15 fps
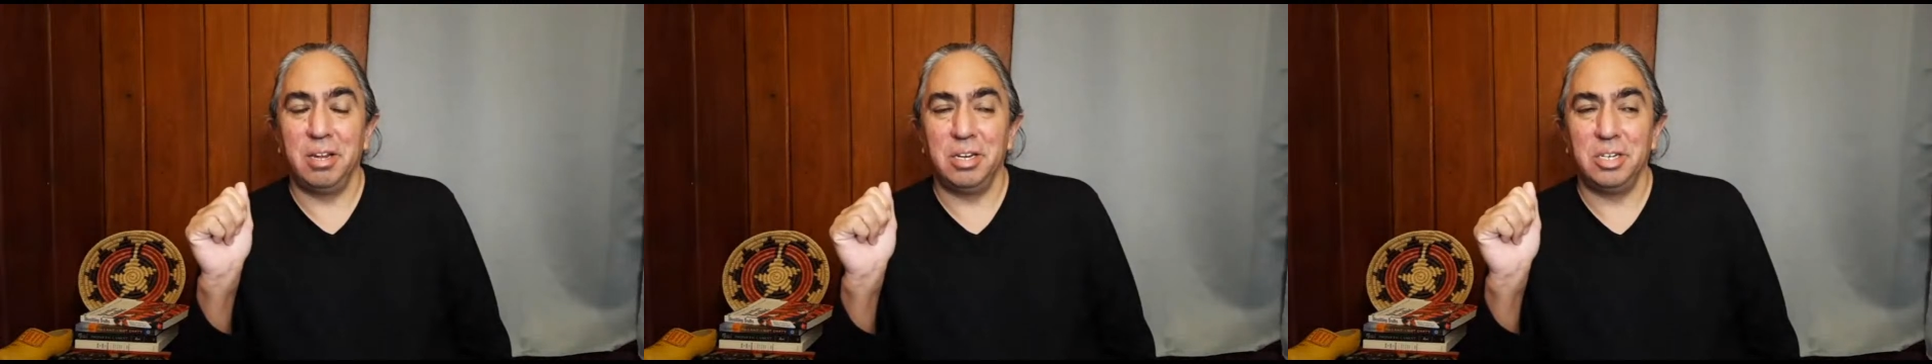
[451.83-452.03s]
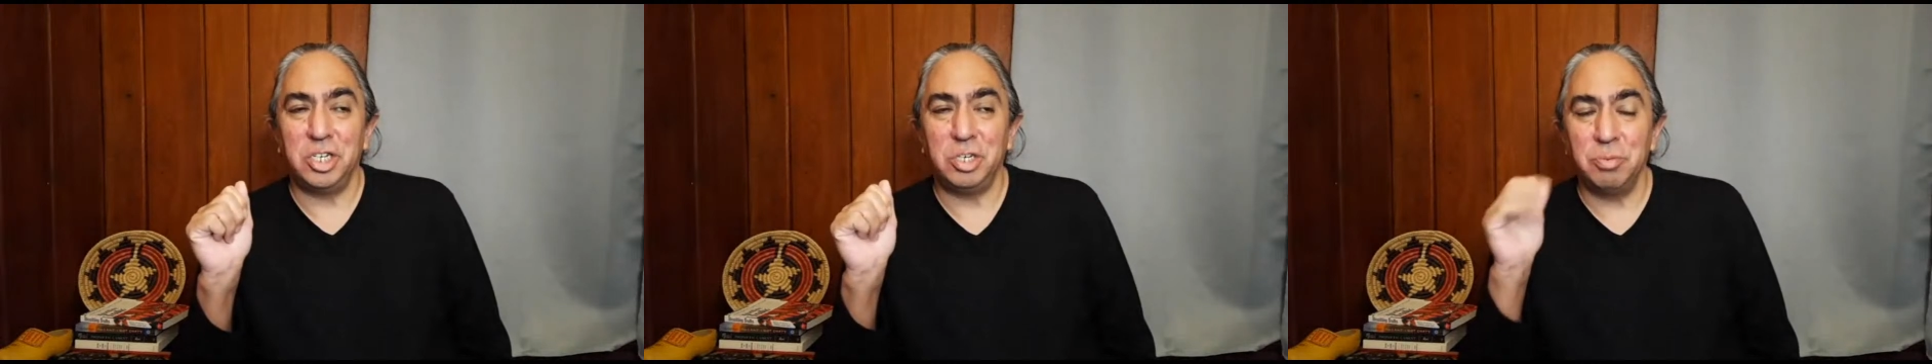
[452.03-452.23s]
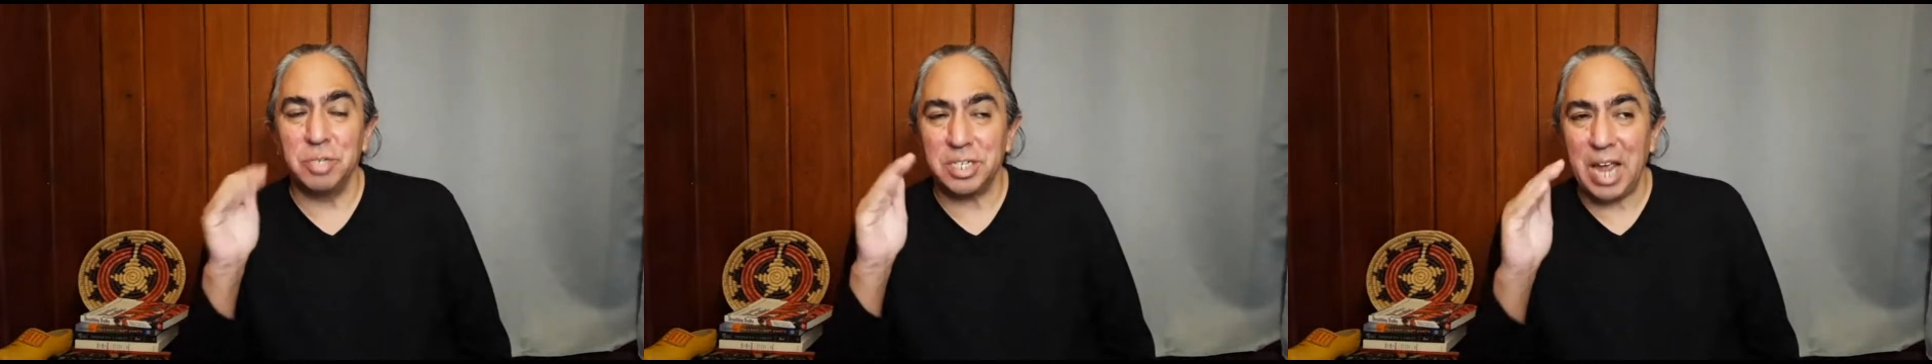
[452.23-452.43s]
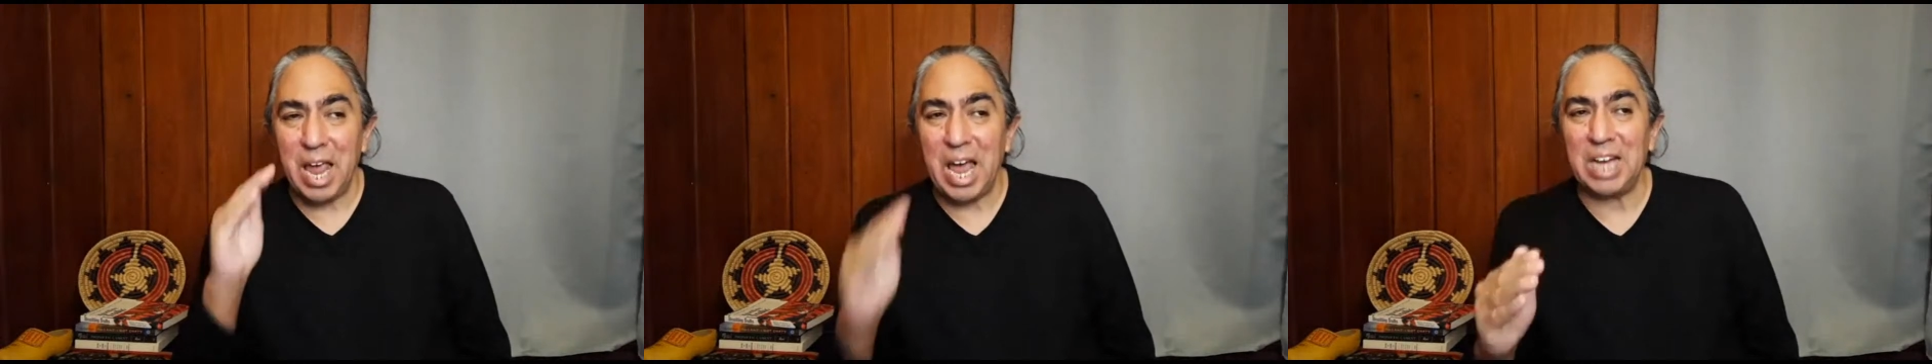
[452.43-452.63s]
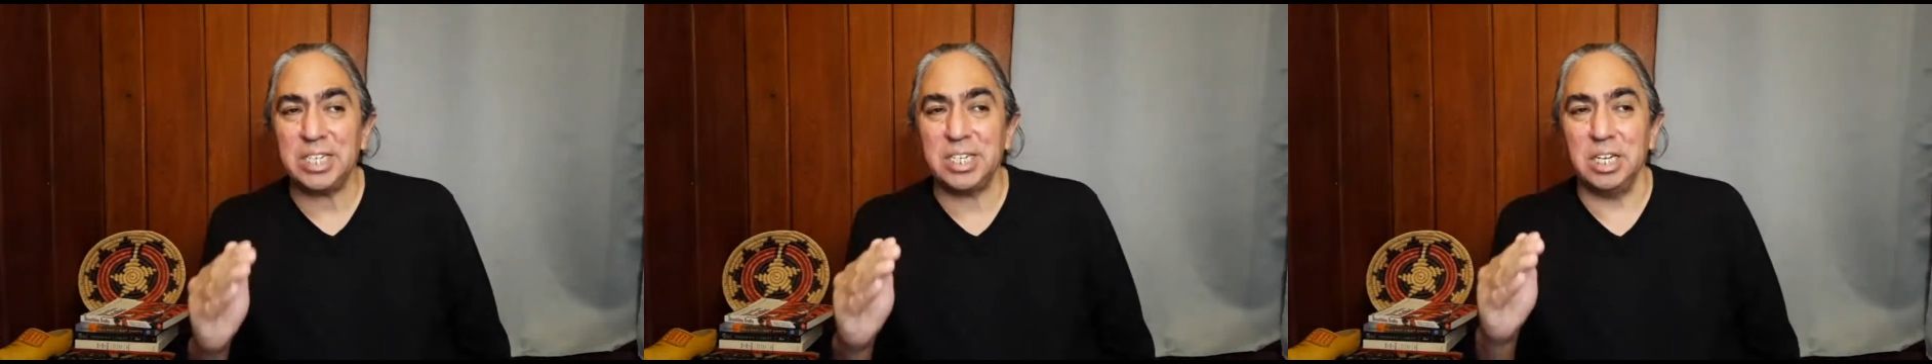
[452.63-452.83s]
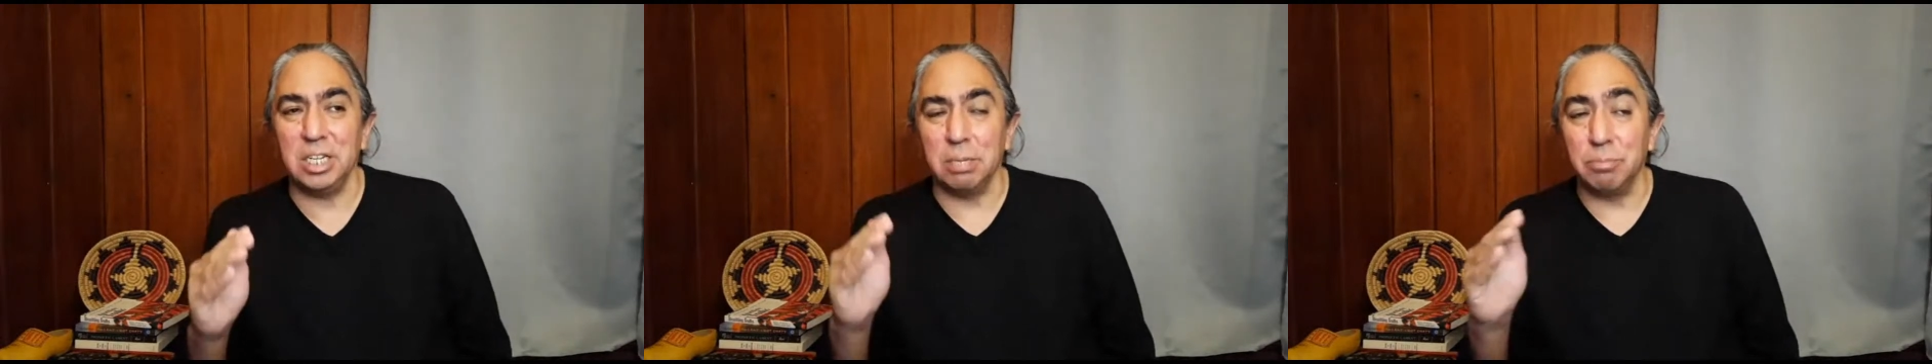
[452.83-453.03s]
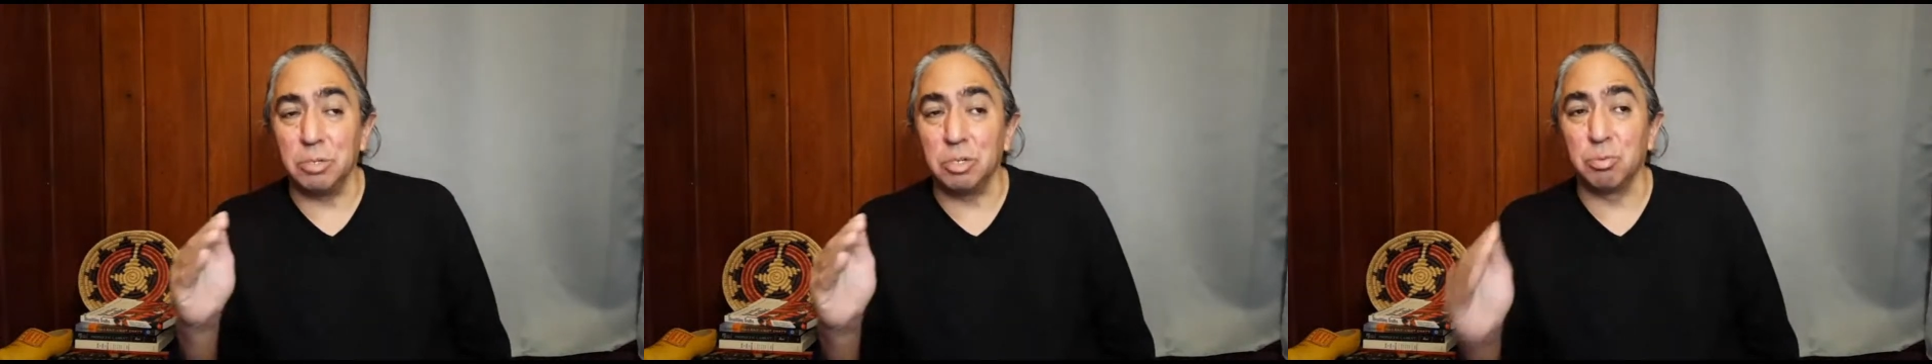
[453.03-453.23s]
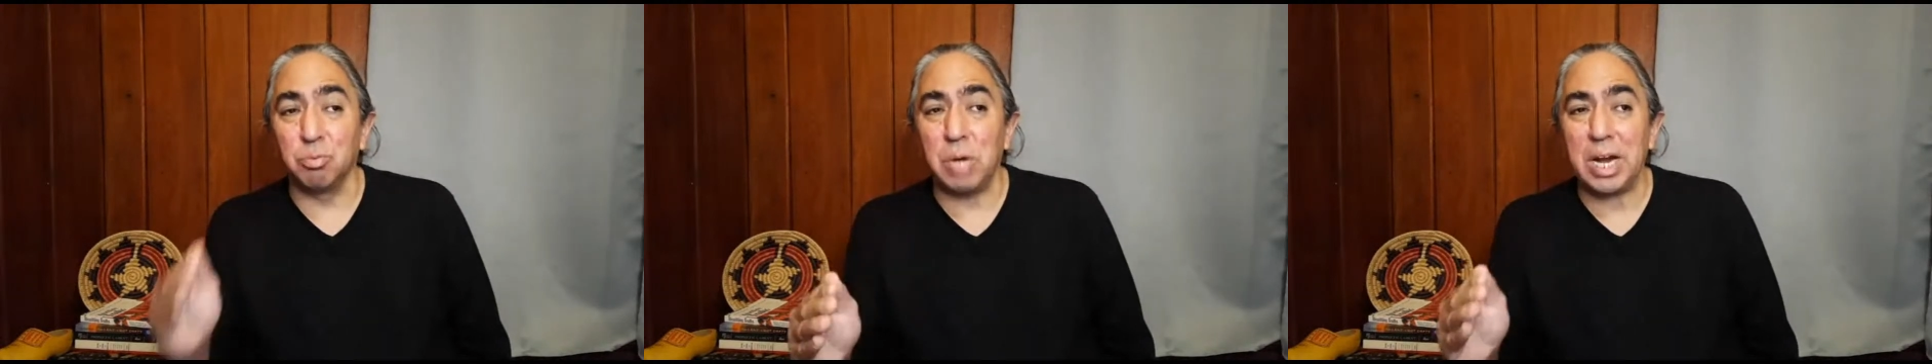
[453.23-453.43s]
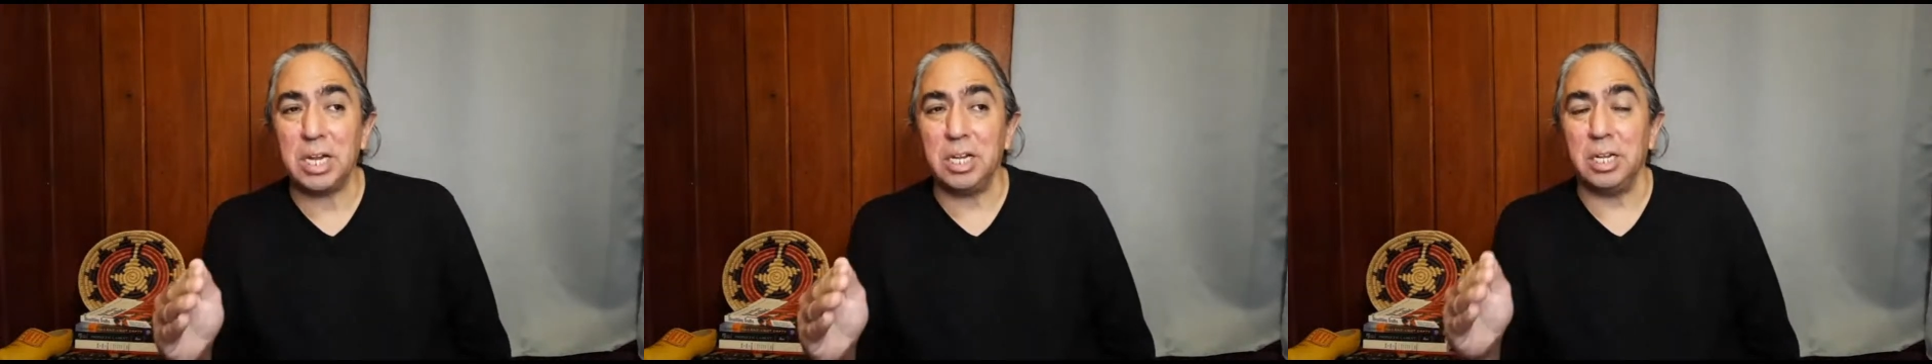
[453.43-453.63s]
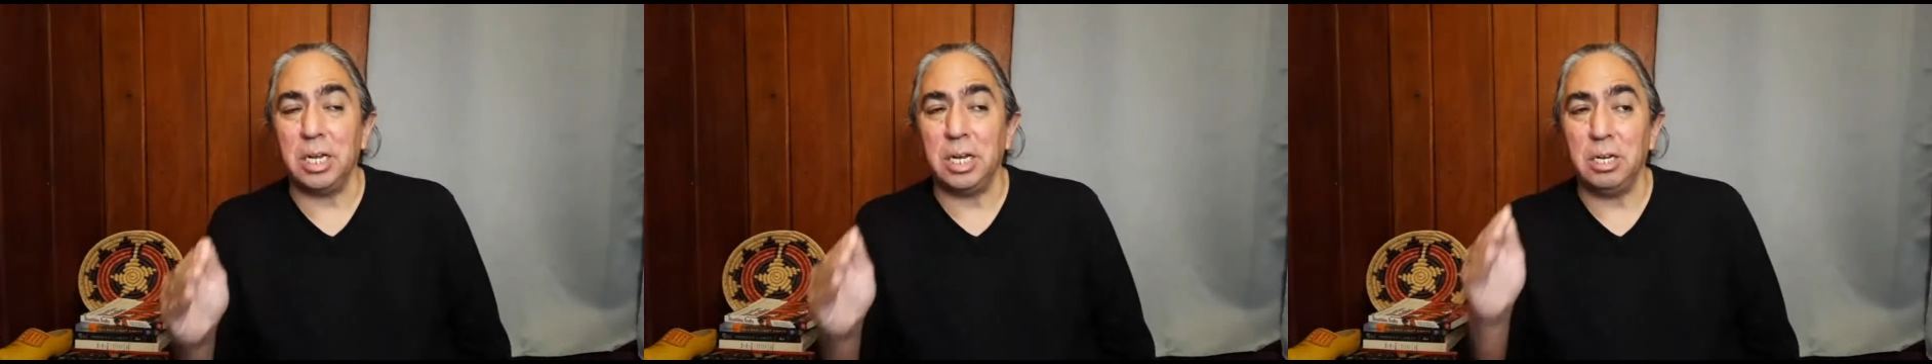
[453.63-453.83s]
She was asking them
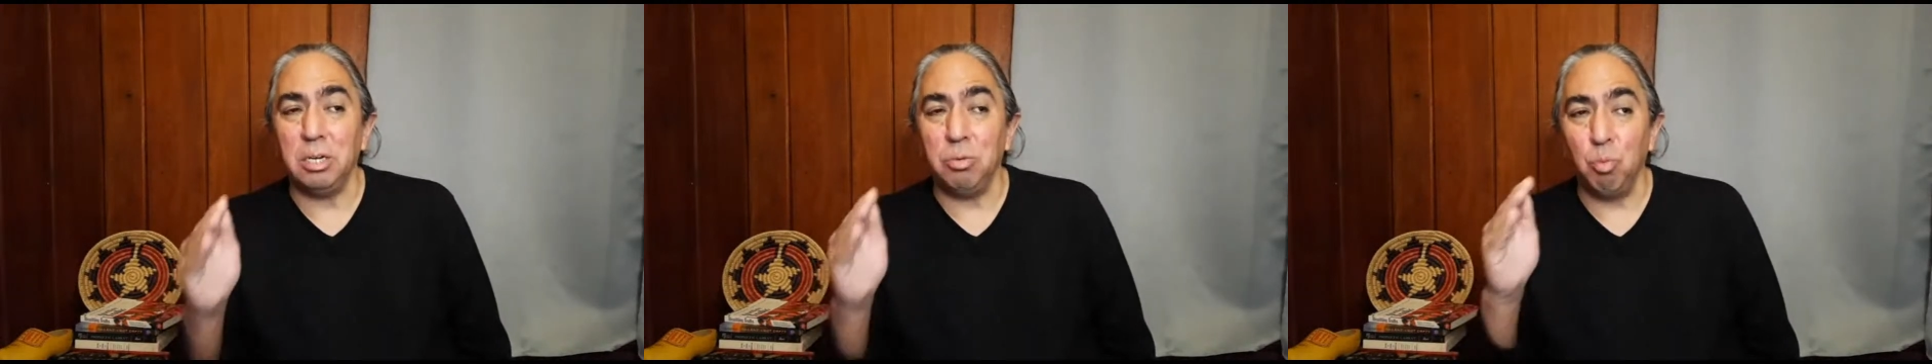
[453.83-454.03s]
directly,